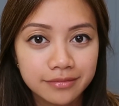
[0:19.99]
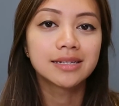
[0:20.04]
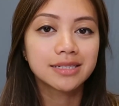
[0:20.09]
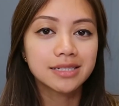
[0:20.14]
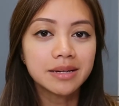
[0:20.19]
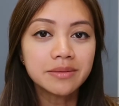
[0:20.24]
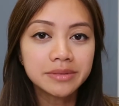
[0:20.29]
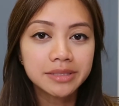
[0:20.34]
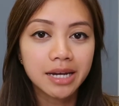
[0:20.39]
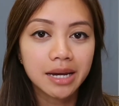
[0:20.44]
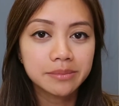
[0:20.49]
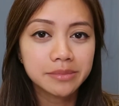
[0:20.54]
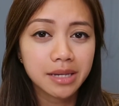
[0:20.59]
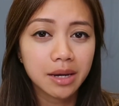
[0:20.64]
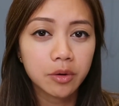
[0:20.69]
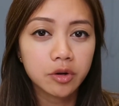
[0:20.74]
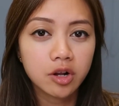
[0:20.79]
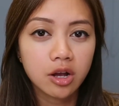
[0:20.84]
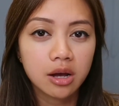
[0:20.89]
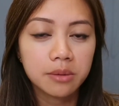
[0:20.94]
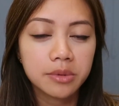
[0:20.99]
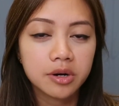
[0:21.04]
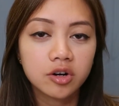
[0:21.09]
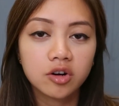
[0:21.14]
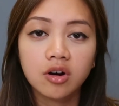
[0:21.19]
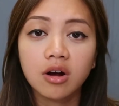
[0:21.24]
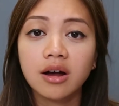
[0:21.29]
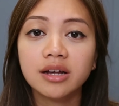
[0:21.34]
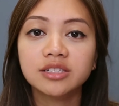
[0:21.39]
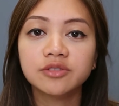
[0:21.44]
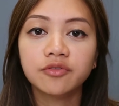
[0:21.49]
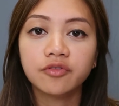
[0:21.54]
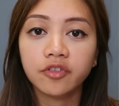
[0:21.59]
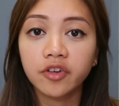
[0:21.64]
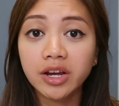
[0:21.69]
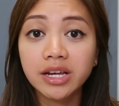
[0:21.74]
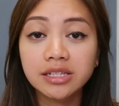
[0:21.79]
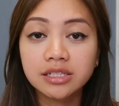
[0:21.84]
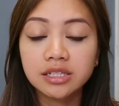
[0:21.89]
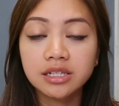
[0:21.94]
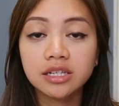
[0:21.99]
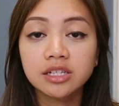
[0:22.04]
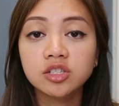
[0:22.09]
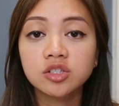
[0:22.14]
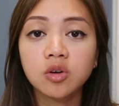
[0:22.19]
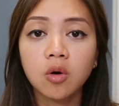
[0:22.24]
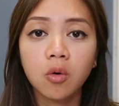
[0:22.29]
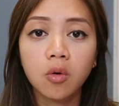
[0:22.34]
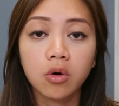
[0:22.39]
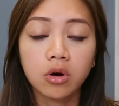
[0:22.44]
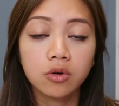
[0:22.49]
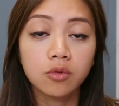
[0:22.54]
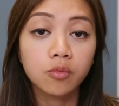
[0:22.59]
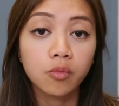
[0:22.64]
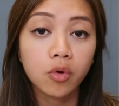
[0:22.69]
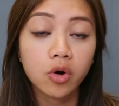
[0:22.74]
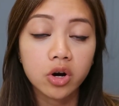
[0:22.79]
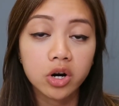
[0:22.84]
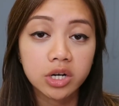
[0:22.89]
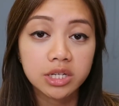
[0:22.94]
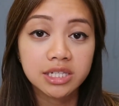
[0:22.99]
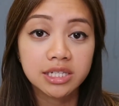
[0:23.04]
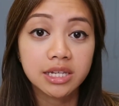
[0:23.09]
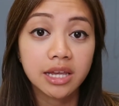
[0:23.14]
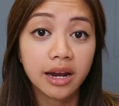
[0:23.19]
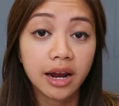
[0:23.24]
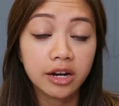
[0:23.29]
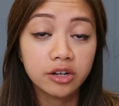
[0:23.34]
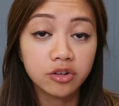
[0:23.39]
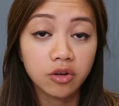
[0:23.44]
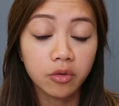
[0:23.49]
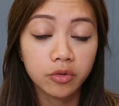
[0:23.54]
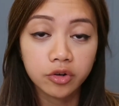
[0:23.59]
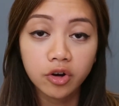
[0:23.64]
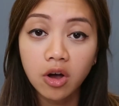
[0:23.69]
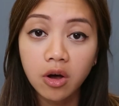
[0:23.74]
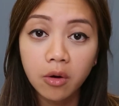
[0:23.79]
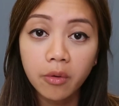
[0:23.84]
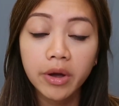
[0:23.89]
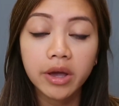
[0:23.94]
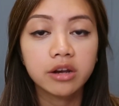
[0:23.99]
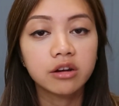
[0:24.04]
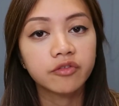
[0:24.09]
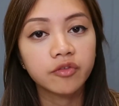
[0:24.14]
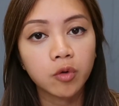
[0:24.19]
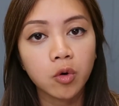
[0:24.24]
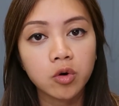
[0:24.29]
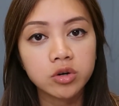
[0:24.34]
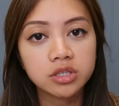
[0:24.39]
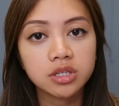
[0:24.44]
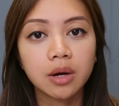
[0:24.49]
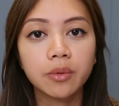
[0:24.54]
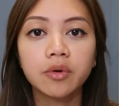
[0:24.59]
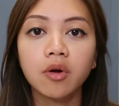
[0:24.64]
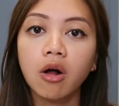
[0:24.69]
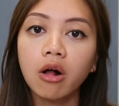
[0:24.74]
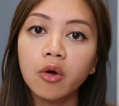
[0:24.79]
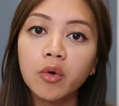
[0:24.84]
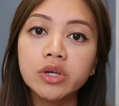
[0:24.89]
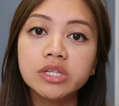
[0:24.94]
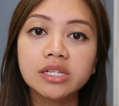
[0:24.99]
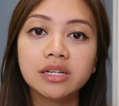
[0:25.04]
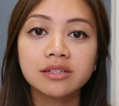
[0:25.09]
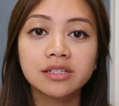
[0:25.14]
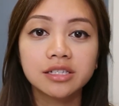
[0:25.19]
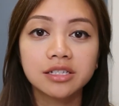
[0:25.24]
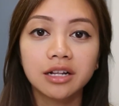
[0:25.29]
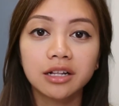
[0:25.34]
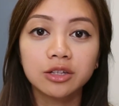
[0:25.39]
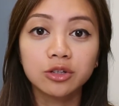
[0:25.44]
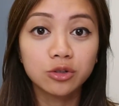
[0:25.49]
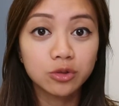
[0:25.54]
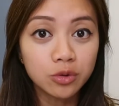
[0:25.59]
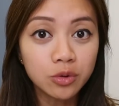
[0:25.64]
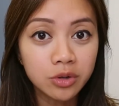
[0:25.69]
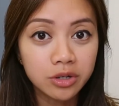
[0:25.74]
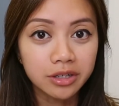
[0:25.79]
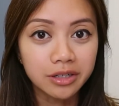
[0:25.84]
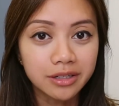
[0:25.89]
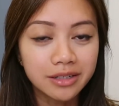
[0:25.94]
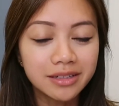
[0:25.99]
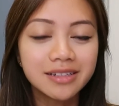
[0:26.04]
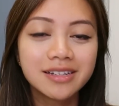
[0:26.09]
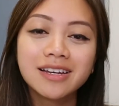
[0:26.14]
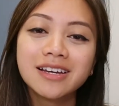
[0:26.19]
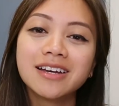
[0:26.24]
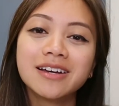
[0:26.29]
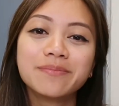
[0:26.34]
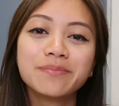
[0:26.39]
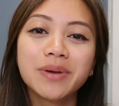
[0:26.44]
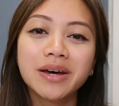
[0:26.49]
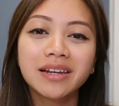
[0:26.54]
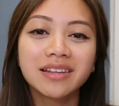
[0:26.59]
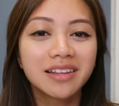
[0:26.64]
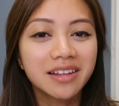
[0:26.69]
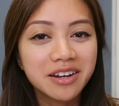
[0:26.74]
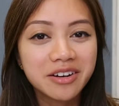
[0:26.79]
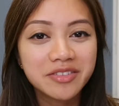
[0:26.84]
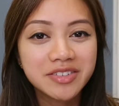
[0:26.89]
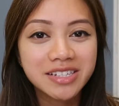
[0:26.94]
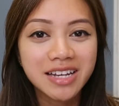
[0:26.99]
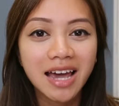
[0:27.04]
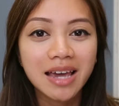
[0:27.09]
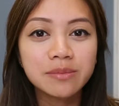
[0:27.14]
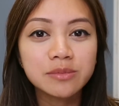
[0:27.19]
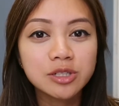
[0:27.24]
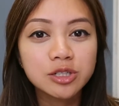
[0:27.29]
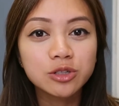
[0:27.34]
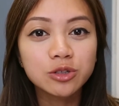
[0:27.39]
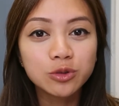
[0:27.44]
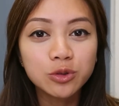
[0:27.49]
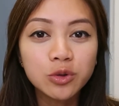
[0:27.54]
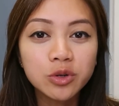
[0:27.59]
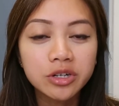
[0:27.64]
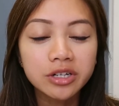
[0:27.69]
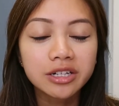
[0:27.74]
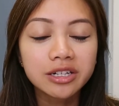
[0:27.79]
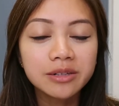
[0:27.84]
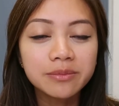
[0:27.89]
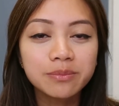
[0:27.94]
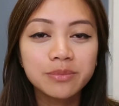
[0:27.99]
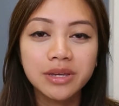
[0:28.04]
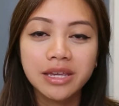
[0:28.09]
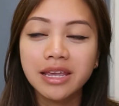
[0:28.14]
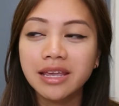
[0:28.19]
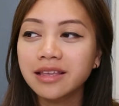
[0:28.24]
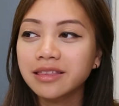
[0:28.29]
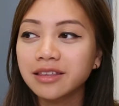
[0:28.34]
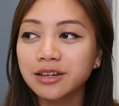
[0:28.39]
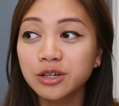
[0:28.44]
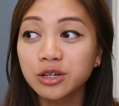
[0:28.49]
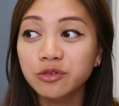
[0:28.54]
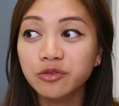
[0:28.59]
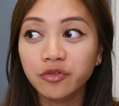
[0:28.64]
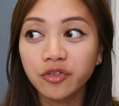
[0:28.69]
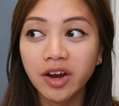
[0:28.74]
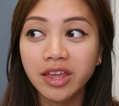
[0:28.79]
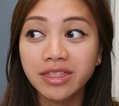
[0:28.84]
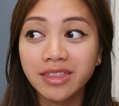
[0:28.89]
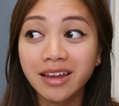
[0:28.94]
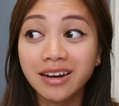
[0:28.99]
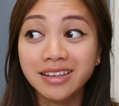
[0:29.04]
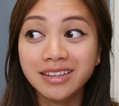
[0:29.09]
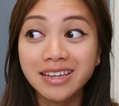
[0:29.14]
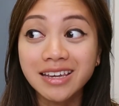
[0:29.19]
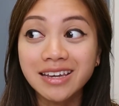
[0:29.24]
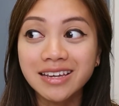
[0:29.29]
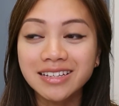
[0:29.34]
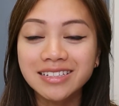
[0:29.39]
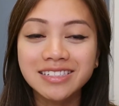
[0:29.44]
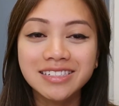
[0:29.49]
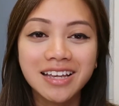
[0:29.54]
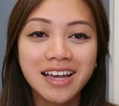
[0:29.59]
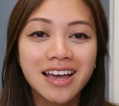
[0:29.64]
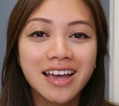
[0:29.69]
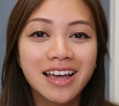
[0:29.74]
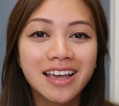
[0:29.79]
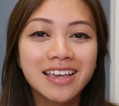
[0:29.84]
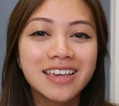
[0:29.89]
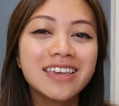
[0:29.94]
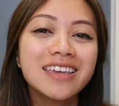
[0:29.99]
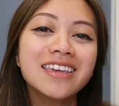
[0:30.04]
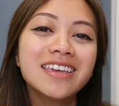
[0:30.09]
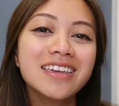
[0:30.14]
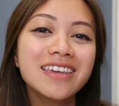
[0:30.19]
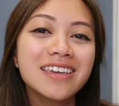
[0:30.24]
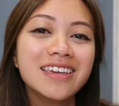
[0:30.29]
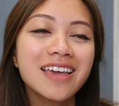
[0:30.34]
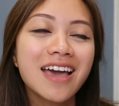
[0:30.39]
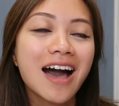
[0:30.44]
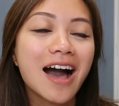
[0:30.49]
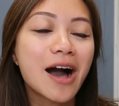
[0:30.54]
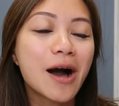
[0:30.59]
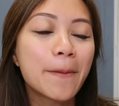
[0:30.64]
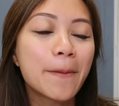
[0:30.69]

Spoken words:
Sometimes I would come across phrases or words that I don't know, and of course, I would always consult Google. But a lot of times, Google, being the good friend that he is, he